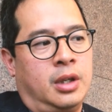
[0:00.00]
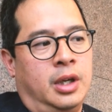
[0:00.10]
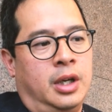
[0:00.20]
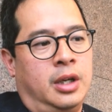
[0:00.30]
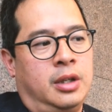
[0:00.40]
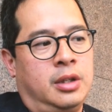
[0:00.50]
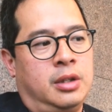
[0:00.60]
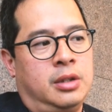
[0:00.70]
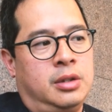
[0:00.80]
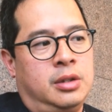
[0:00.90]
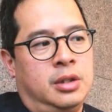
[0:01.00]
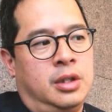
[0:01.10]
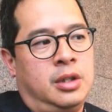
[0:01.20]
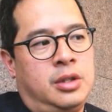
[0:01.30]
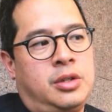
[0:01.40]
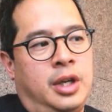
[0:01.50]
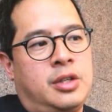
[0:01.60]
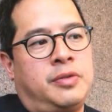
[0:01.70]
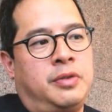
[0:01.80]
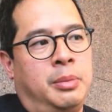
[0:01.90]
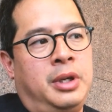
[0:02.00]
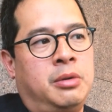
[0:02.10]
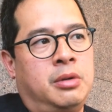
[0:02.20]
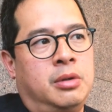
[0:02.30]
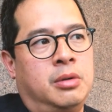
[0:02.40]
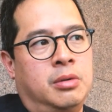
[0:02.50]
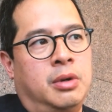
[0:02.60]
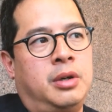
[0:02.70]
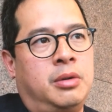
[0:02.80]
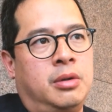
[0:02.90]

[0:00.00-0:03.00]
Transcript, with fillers: uh, transforming what